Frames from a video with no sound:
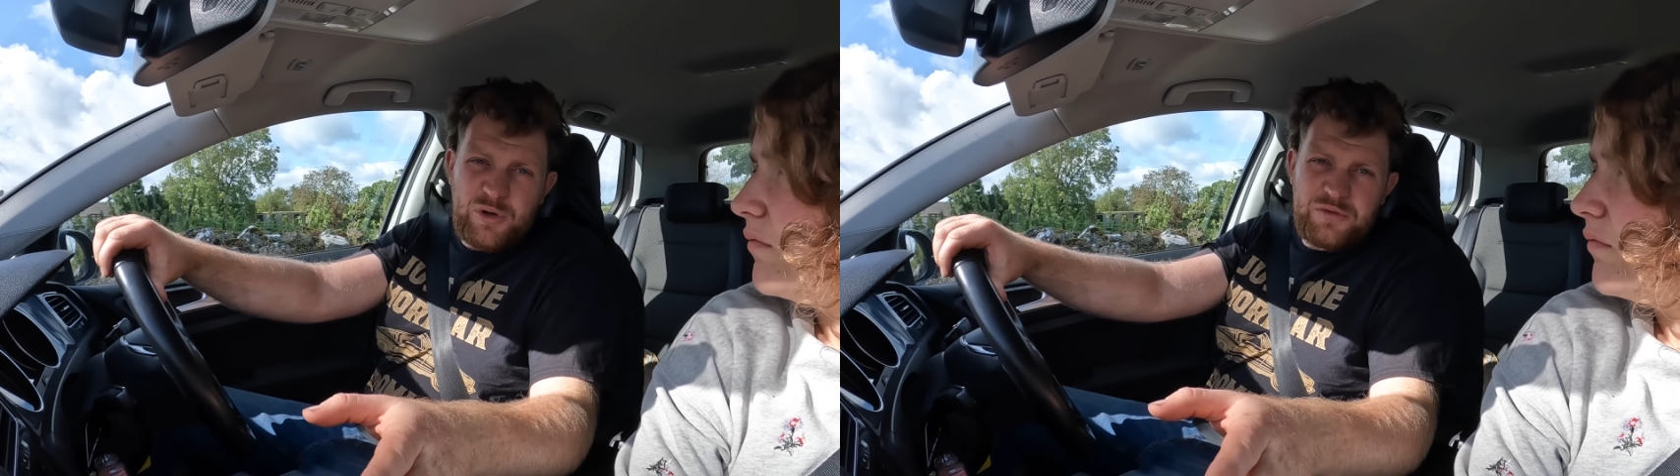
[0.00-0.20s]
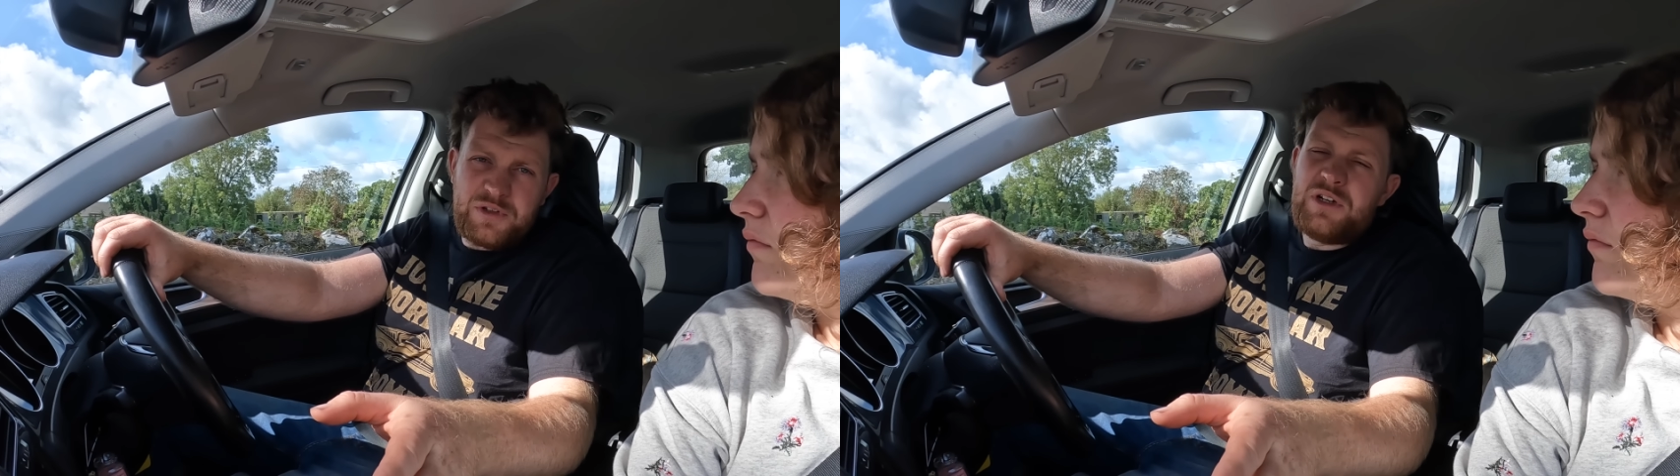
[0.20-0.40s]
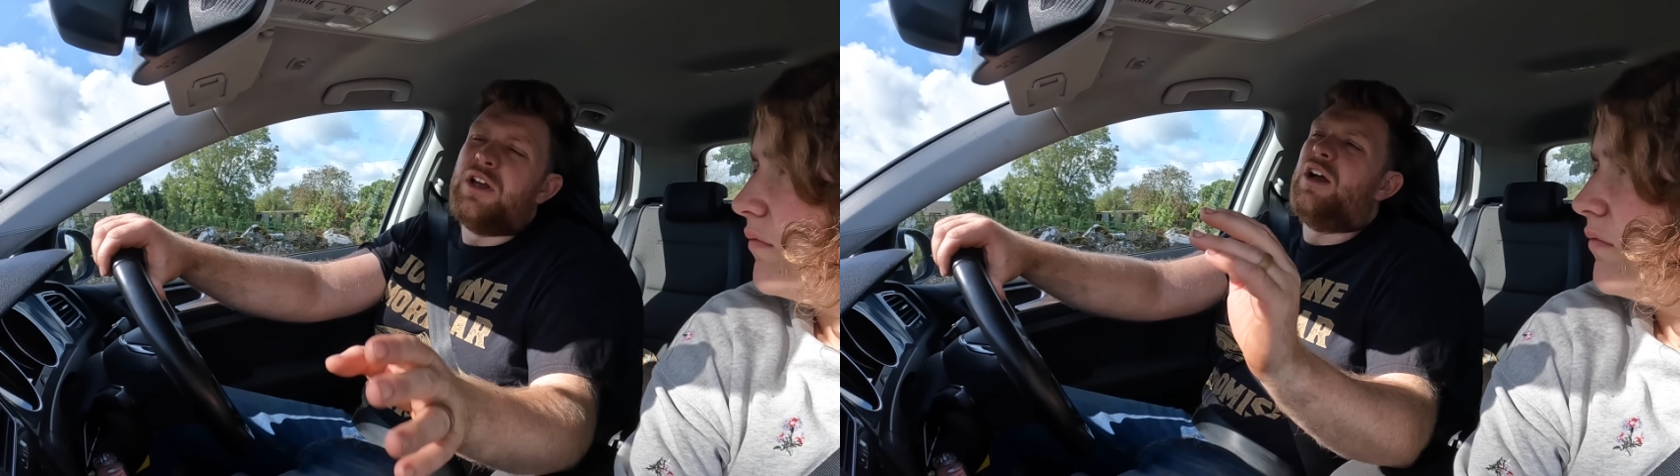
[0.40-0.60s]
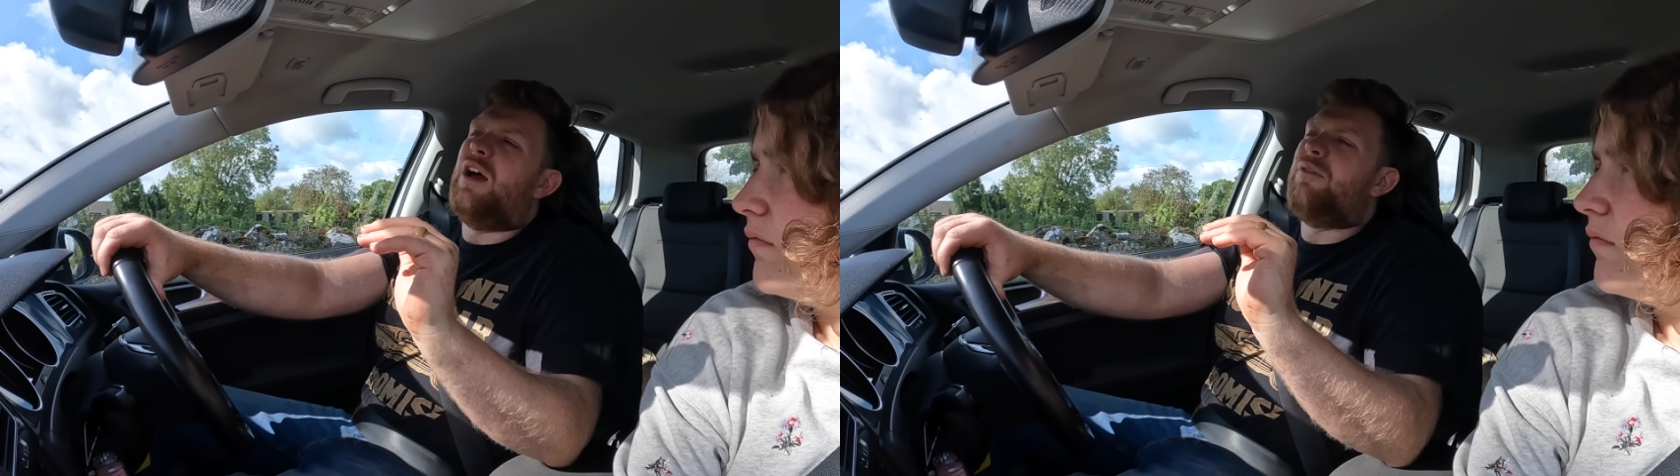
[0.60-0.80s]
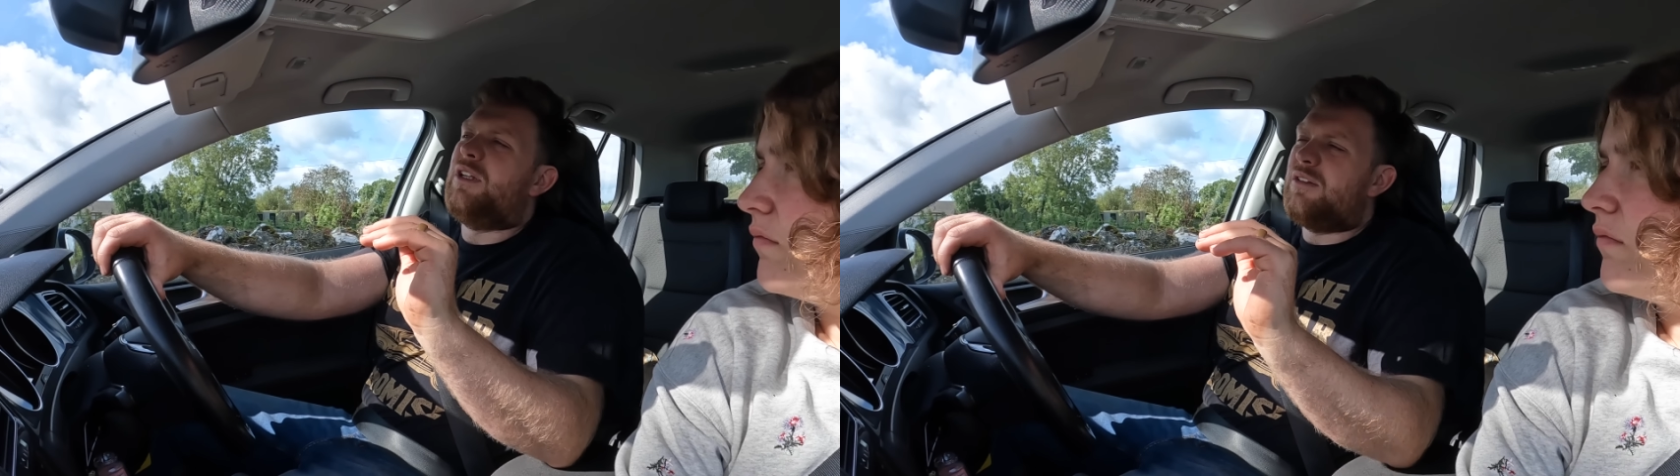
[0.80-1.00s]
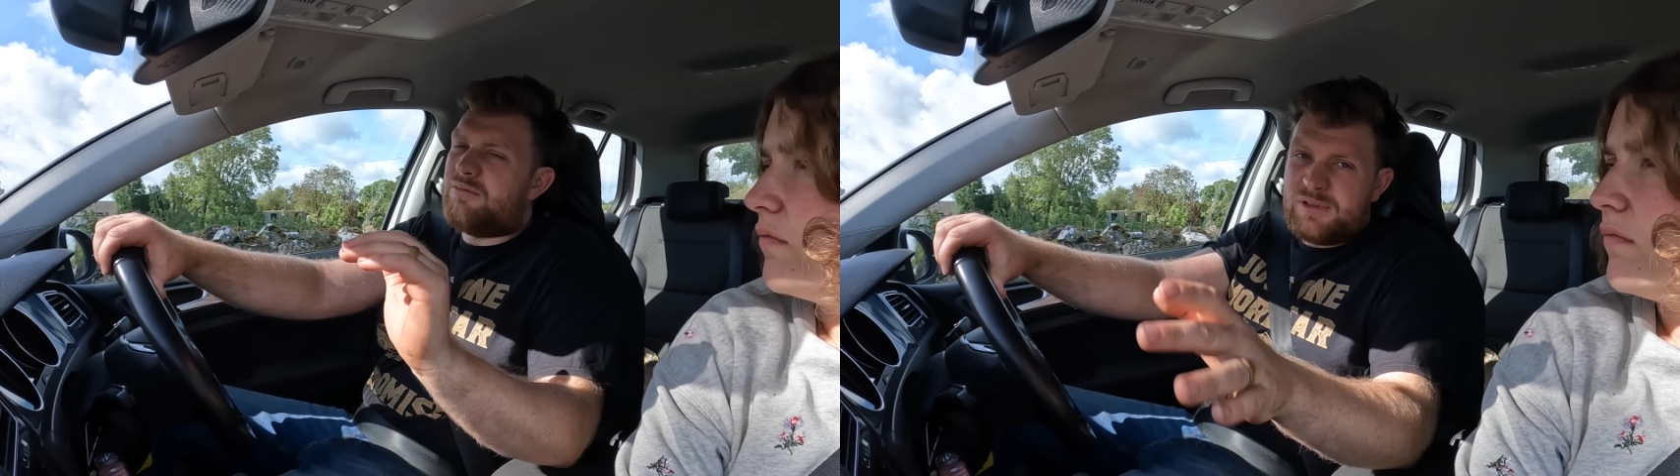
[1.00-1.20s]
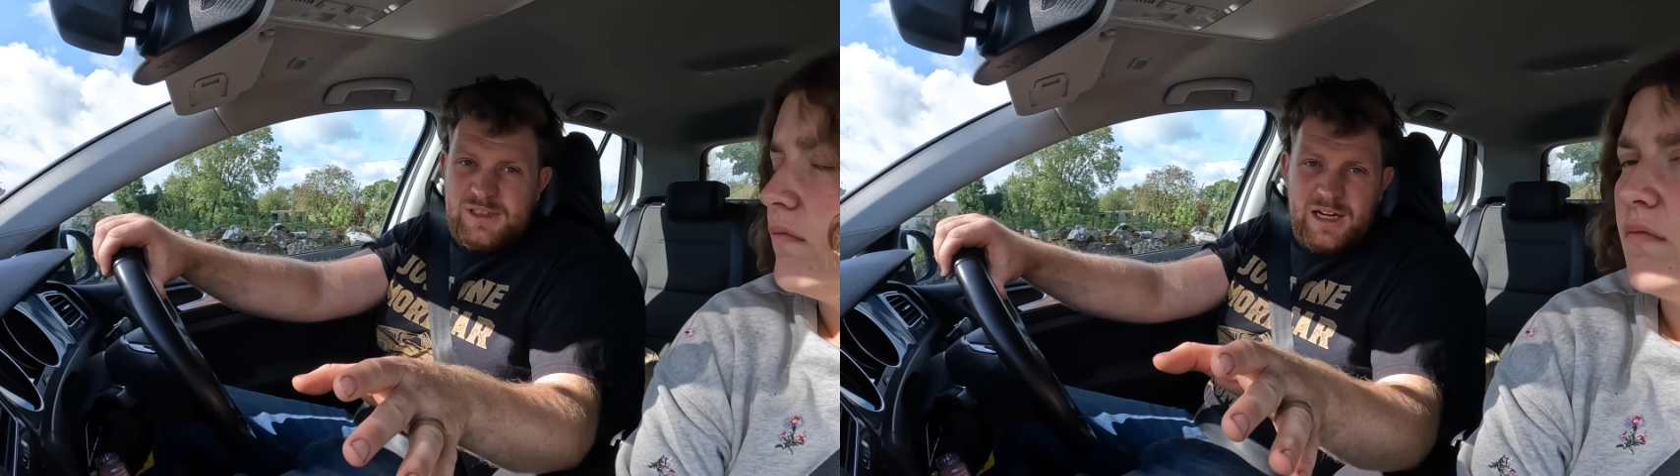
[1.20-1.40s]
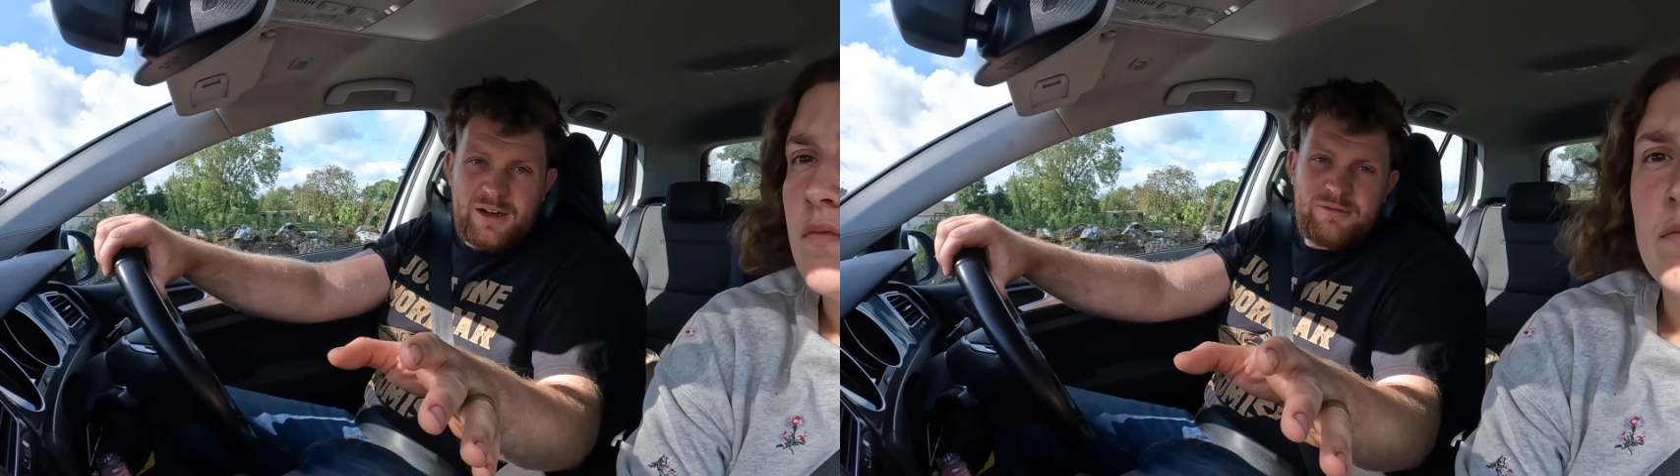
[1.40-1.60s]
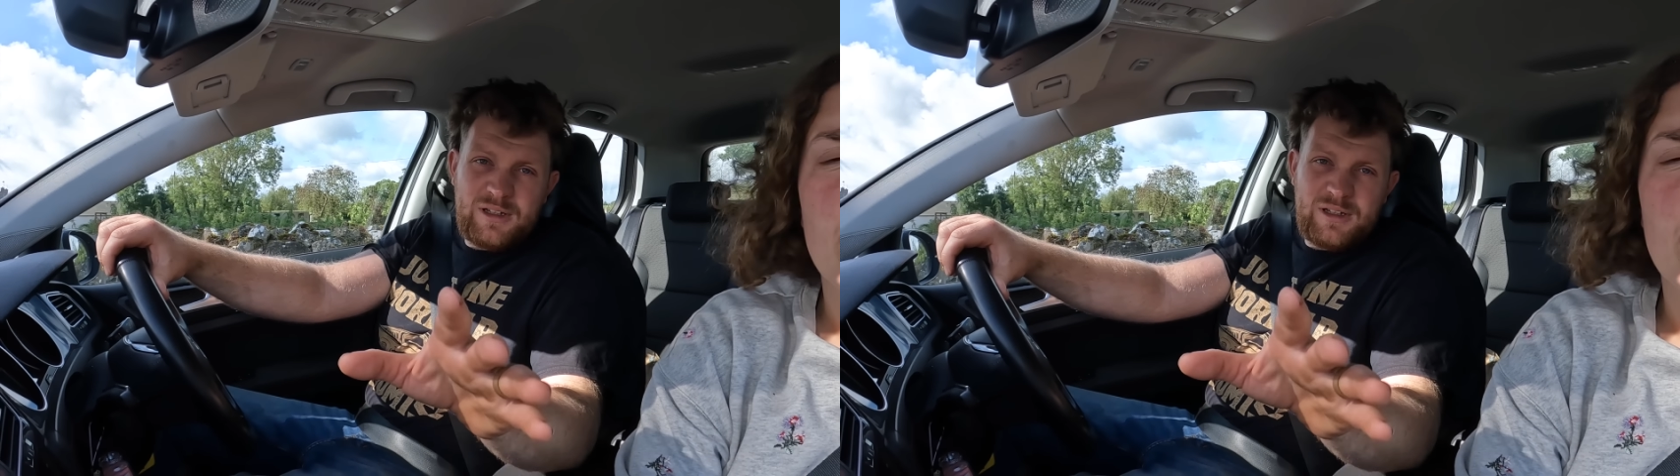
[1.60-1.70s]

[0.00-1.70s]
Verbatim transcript: moving and we'll start,